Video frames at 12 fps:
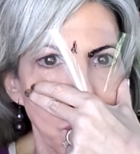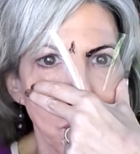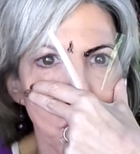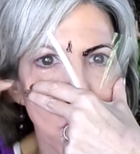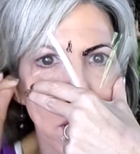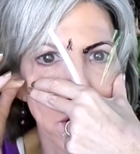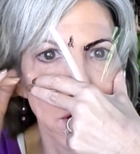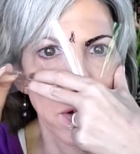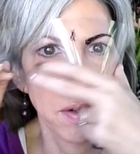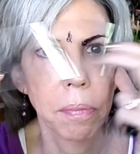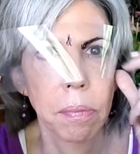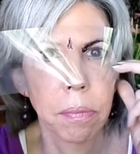
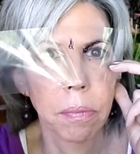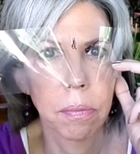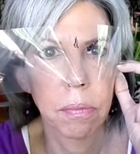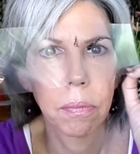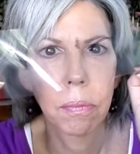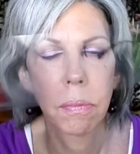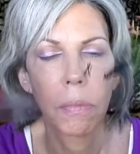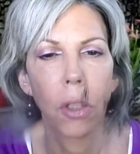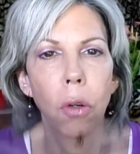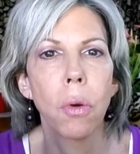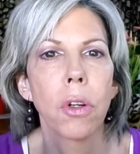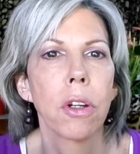where the
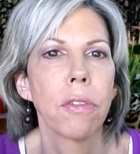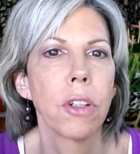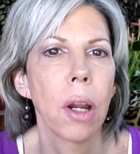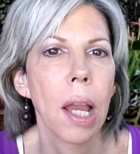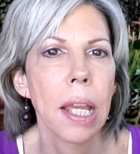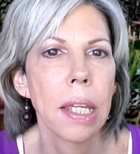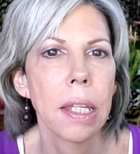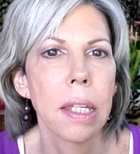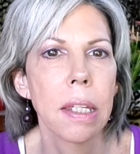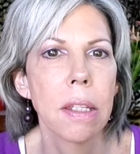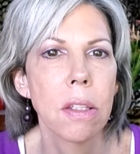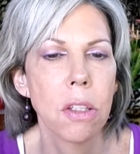corner of your eye
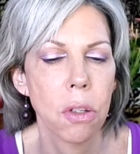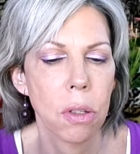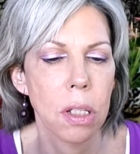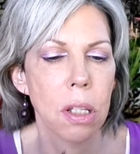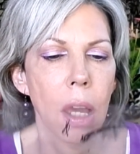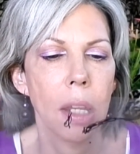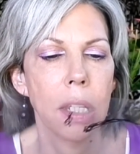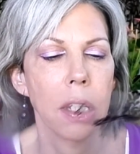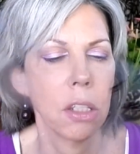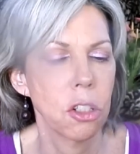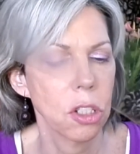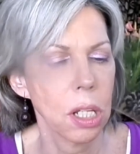is. You can dot
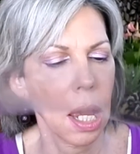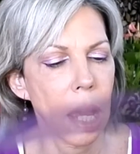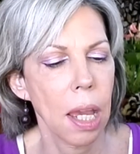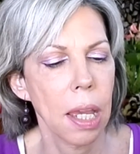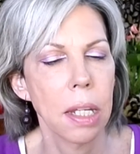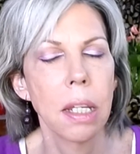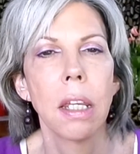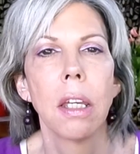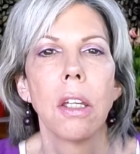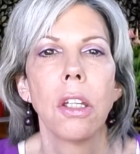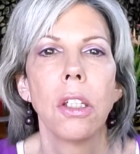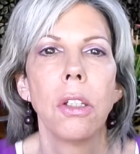each side.
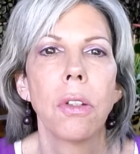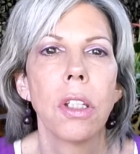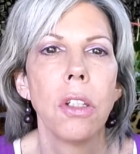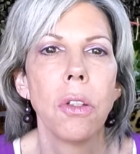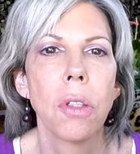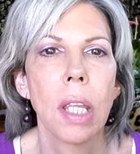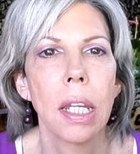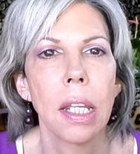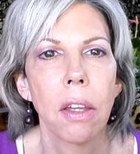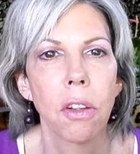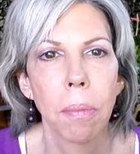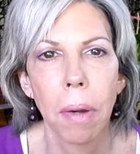You can use any
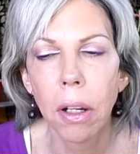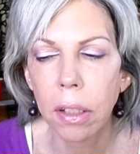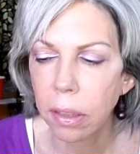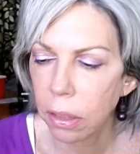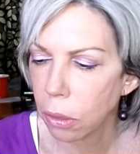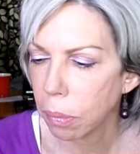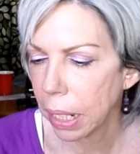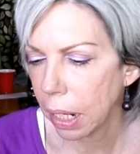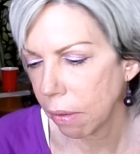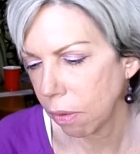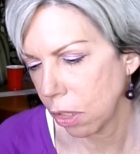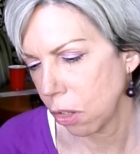other mark you may
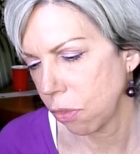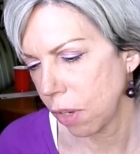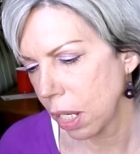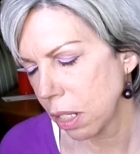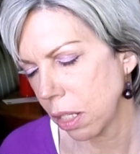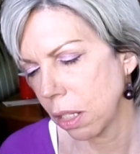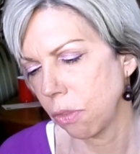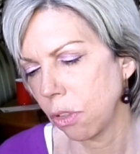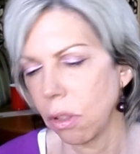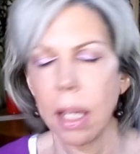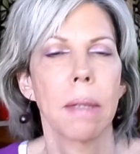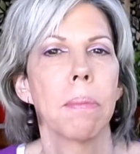have on your face. If
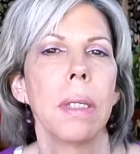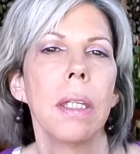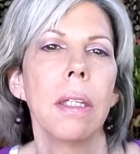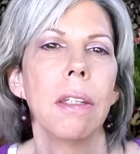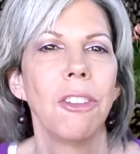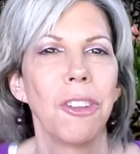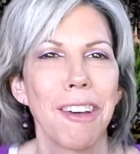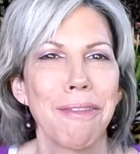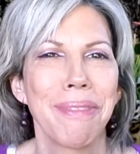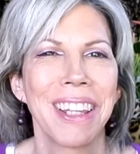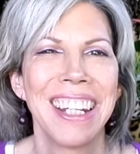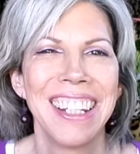you're like me, you have
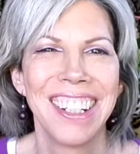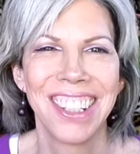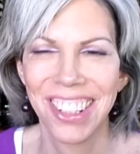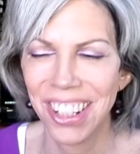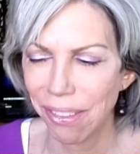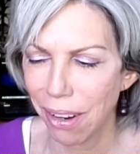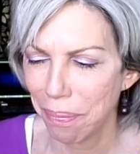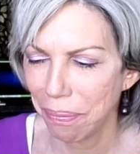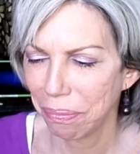plenty to choose from.